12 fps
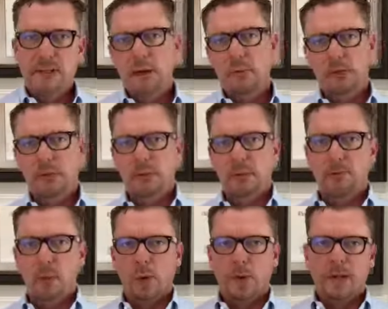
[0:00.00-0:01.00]
and that'll become
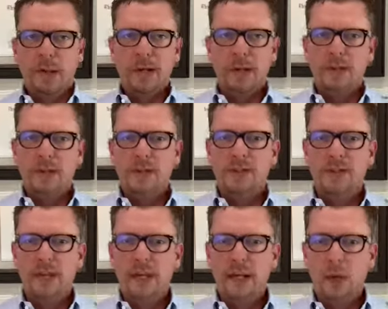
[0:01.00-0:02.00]
important later in this
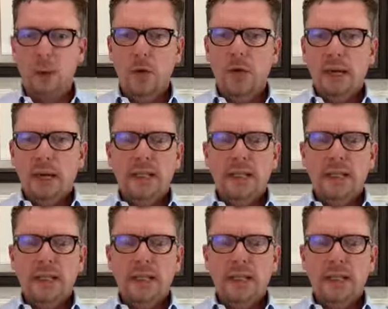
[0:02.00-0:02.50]
video.